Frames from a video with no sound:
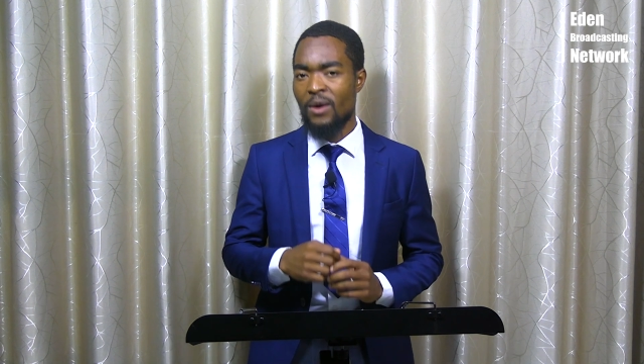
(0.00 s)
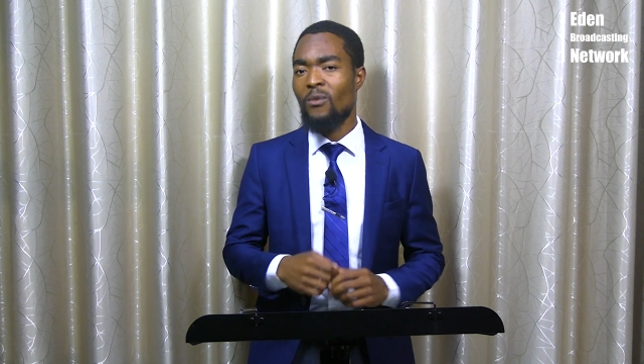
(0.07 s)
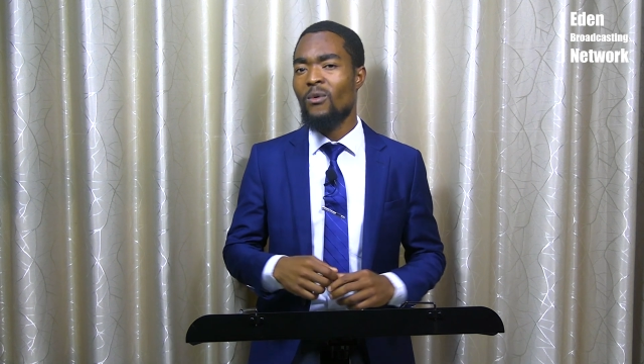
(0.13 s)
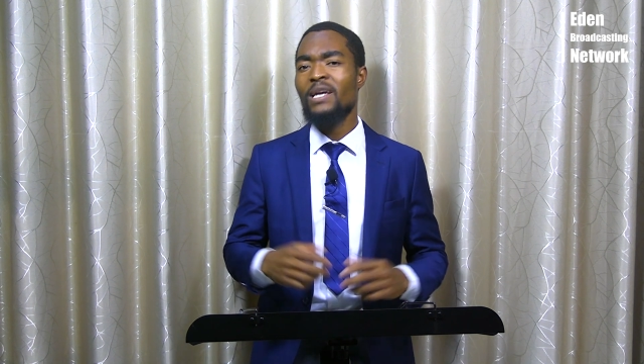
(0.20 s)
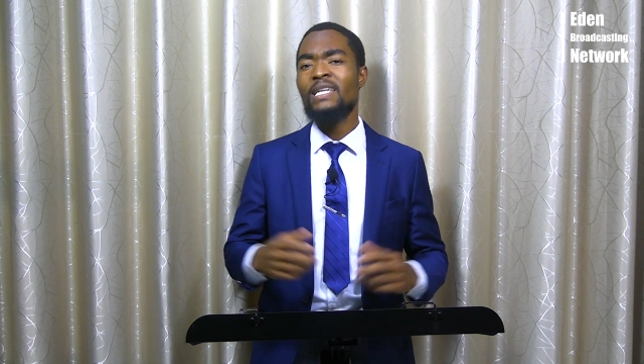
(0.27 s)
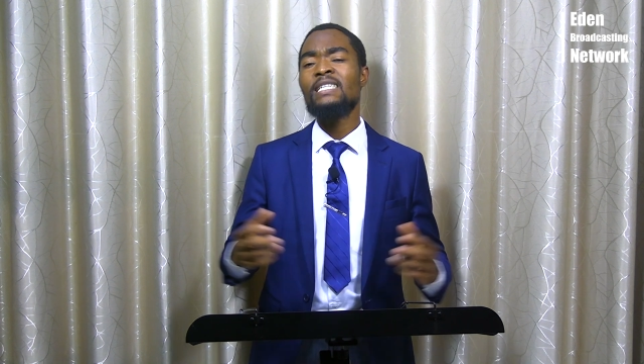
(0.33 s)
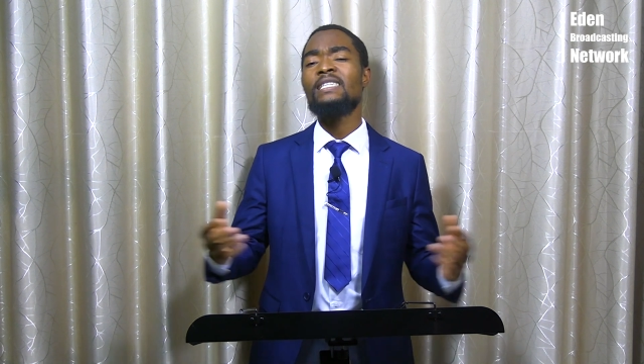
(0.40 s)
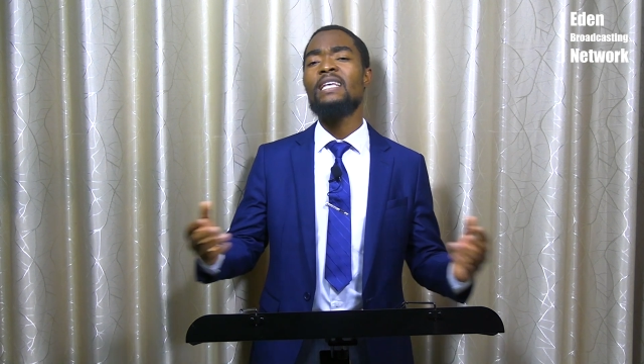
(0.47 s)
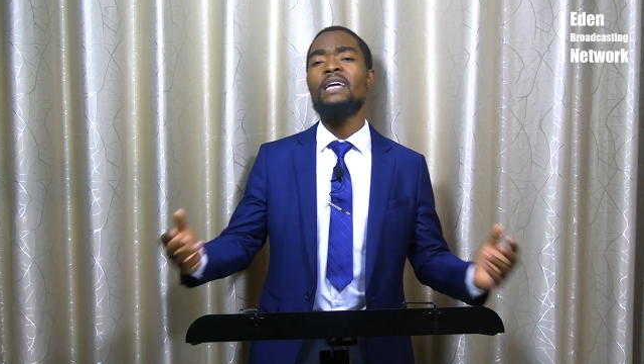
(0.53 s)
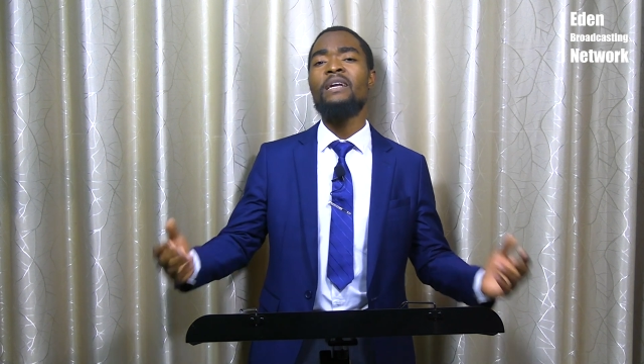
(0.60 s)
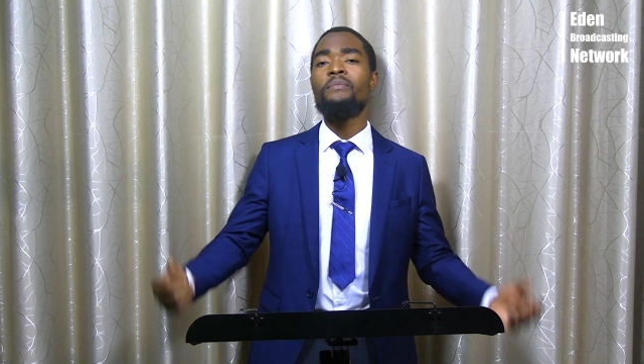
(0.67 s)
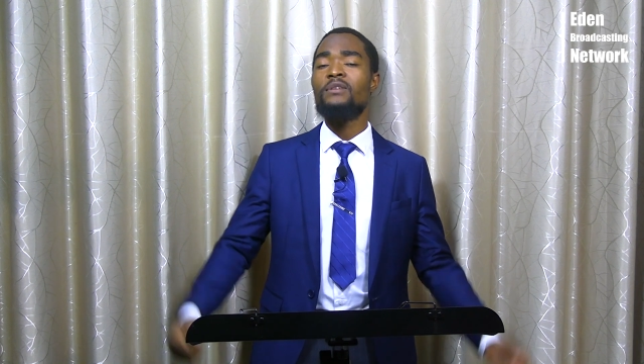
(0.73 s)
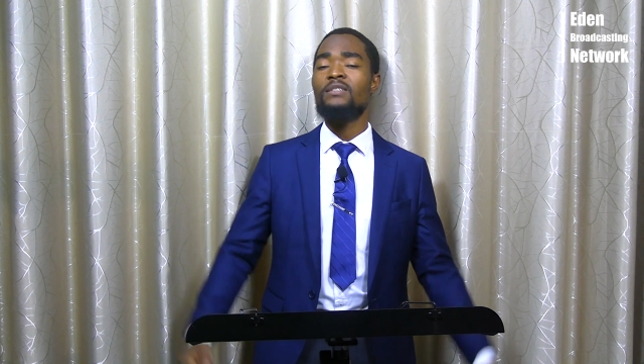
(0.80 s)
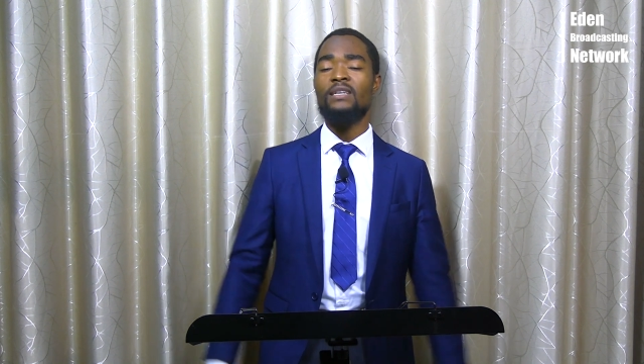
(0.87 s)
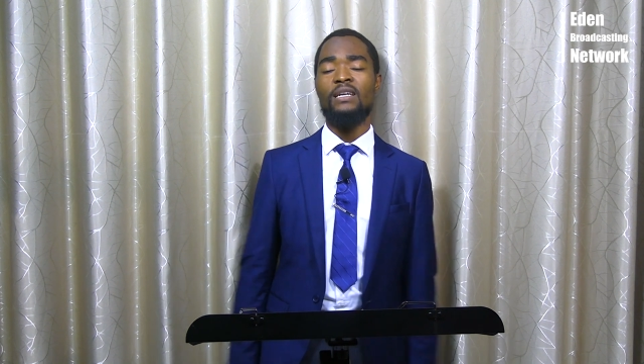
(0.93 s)
What is the
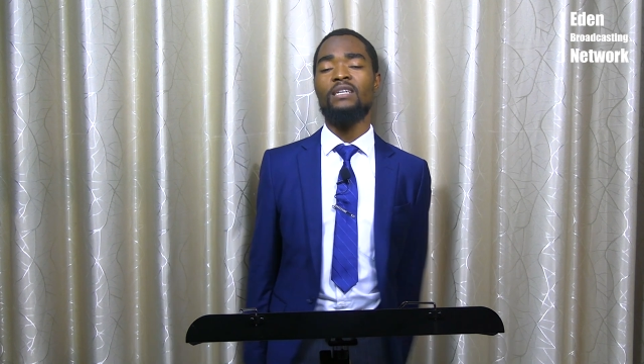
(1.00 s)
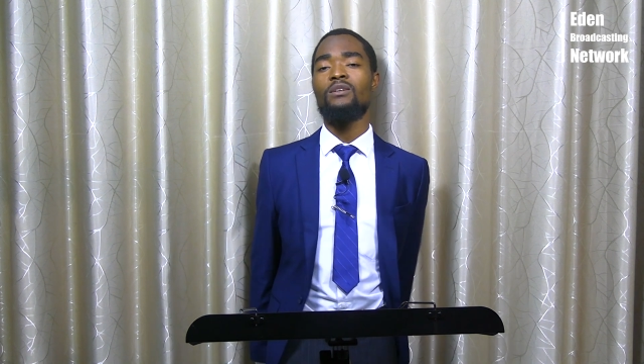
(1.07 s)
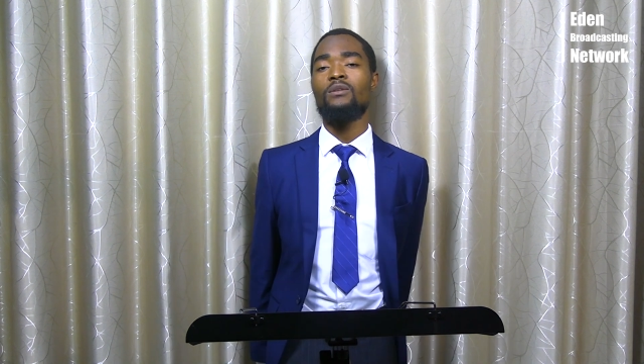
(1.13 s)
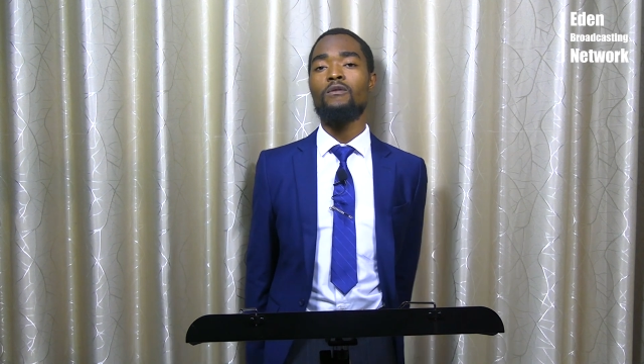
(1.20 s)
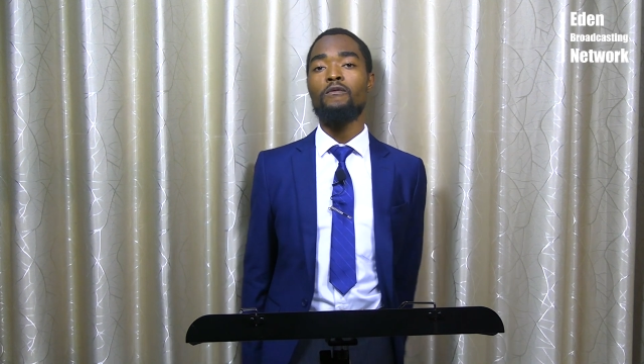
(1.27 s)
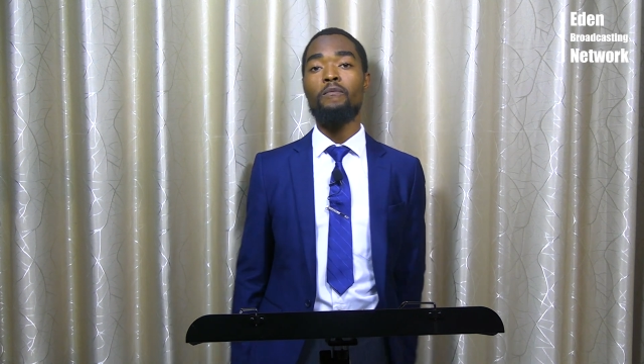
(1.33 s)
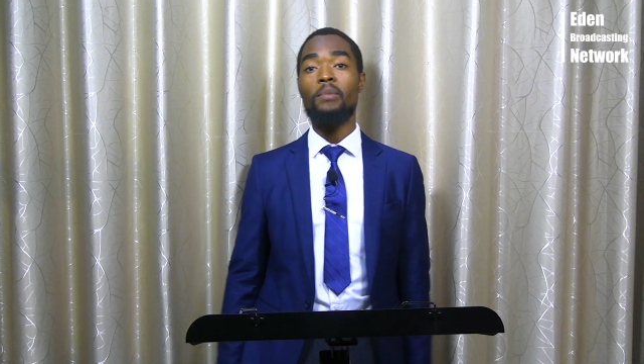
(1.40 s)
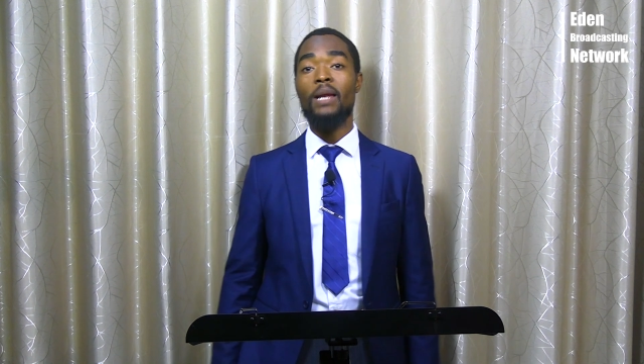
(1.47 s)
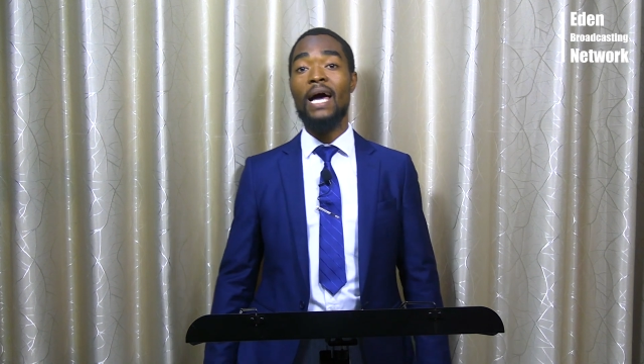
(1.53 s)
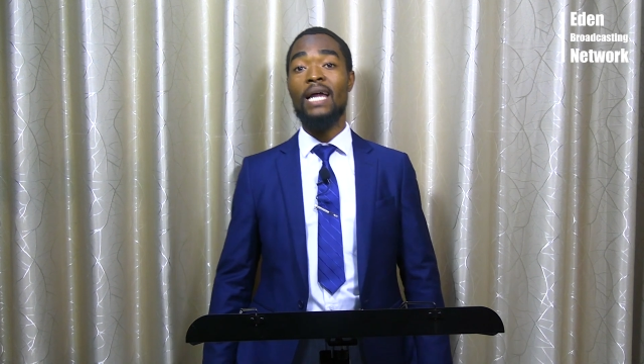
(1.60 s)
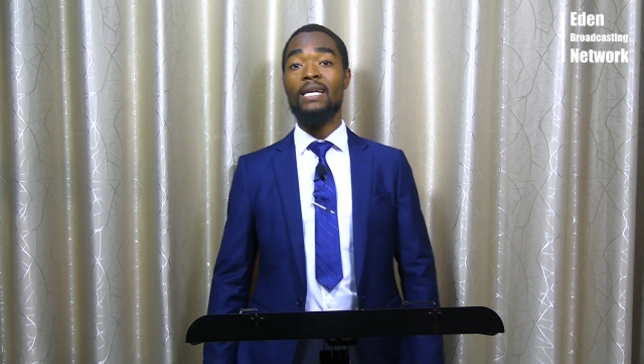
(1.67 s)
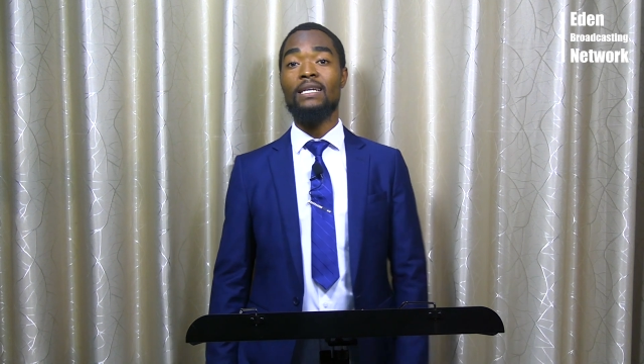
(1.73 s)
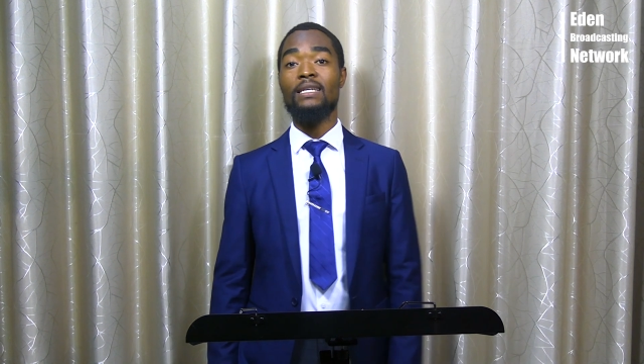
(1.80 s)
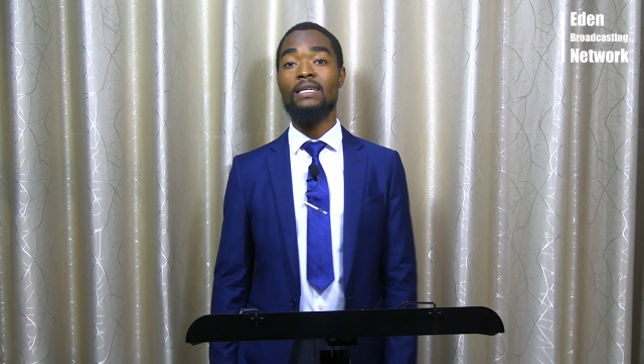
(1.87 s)
representation of blood?